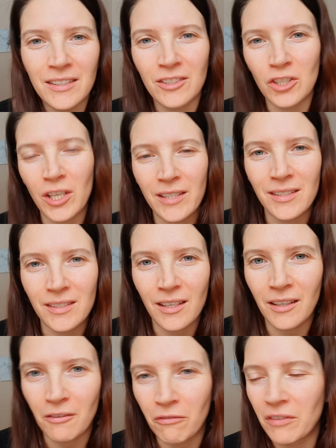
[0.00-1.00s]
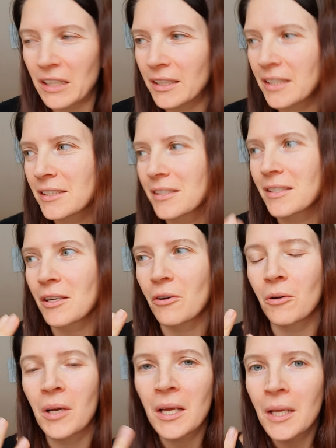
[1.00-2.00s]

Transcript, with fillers: and chest kind of feelings. So